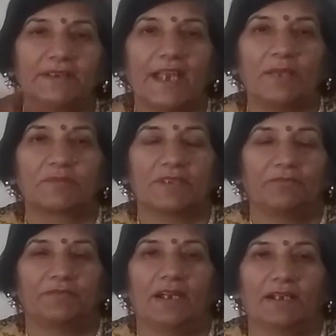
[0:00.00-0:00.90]
types of
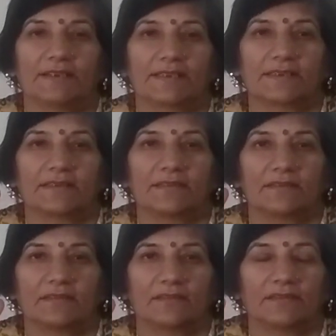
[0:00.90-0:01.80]
flowers.
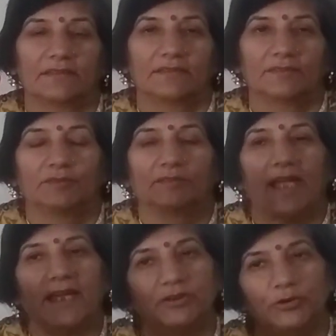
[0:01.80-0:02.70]

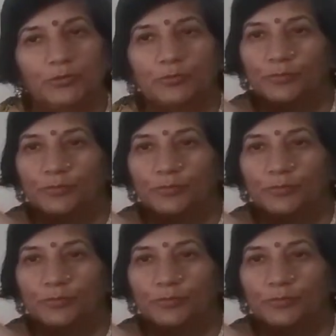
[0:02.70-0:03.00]
Thank you.